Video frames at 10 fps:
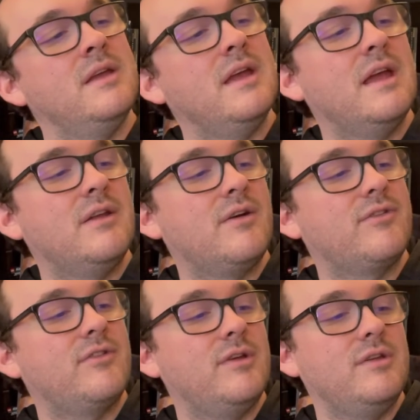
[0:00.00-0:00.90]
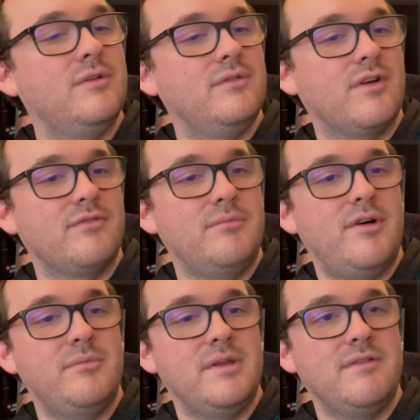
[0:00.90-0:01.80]
and also a new Darth
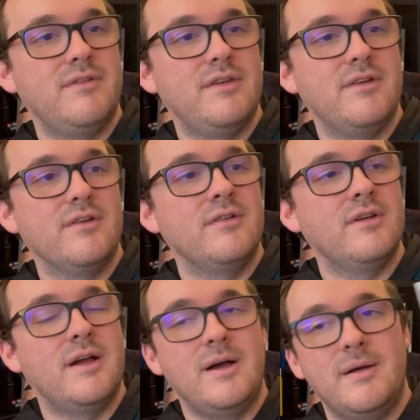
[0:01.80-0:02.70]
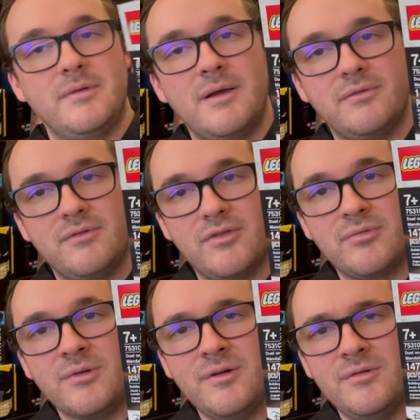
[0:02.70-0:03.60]
Maul minifigure. Comes with a
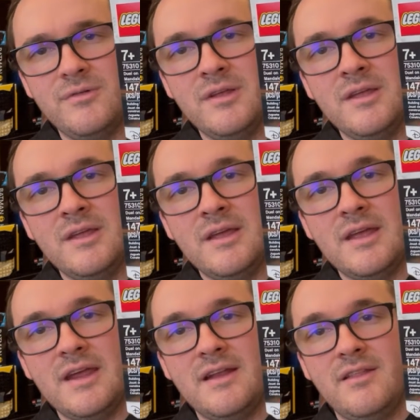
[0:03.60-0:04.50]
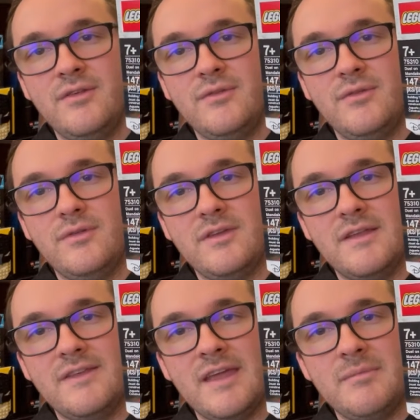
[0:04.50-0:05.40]
throne and a little
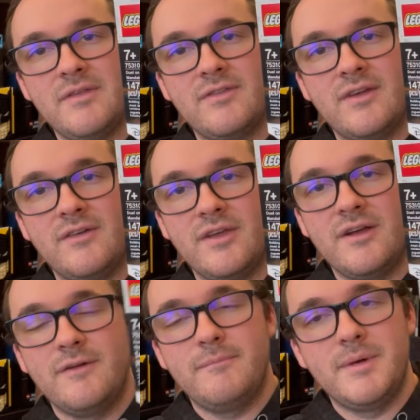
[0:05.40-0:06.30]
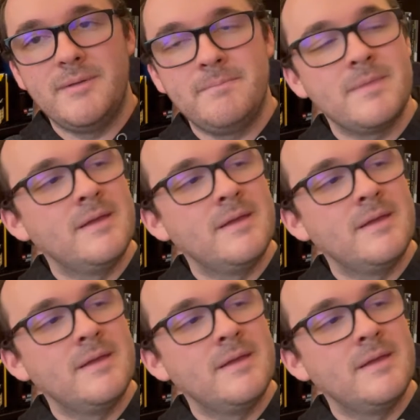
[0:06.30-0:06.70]
containment cell there, but